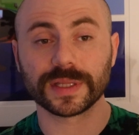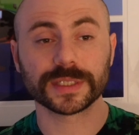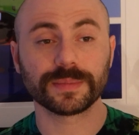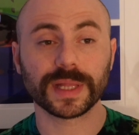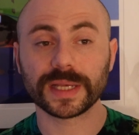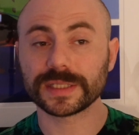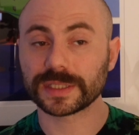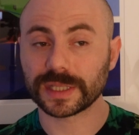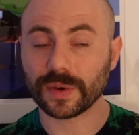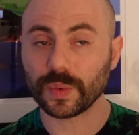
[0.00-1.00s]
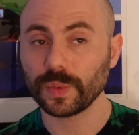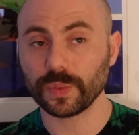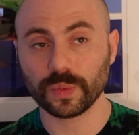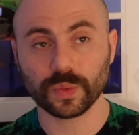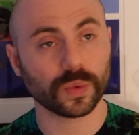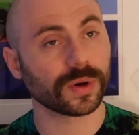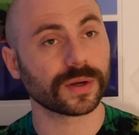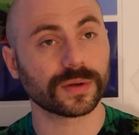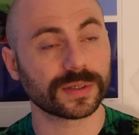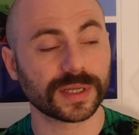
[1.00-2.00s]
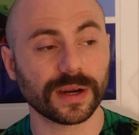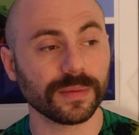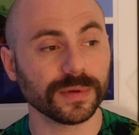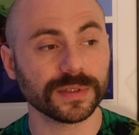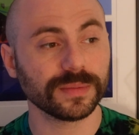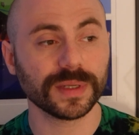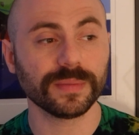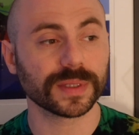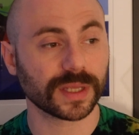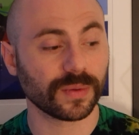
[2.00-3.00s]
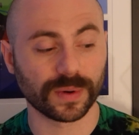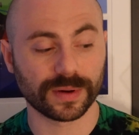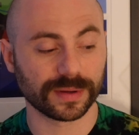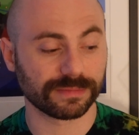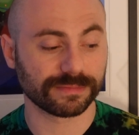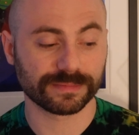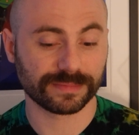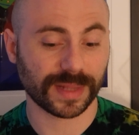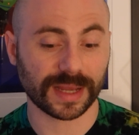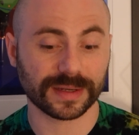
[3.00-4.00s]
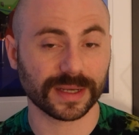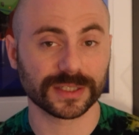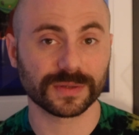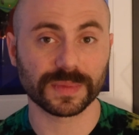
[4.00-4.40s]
This place, they weren't terrible to me, but they weren't that nice to